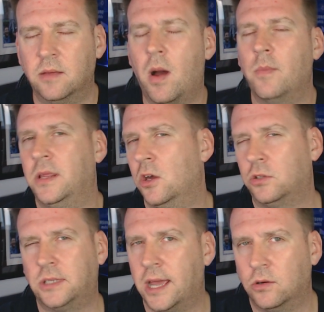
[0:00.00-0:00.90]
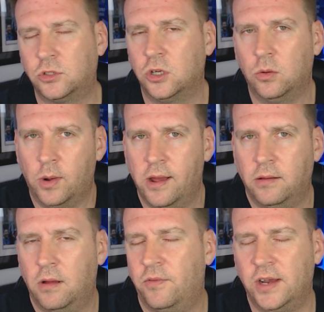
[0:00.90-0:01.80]
There might be the odd day or two where
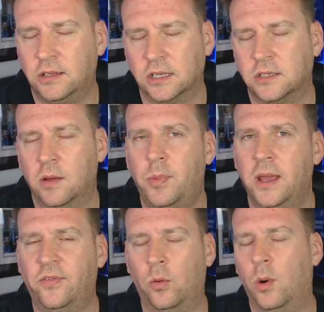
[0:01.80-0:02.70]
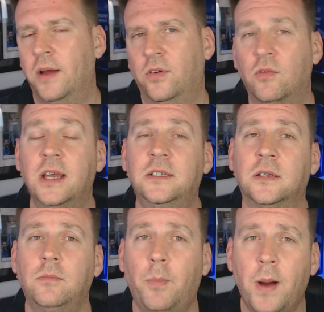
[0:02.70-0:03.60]
a video doesn't appear for whatever reason,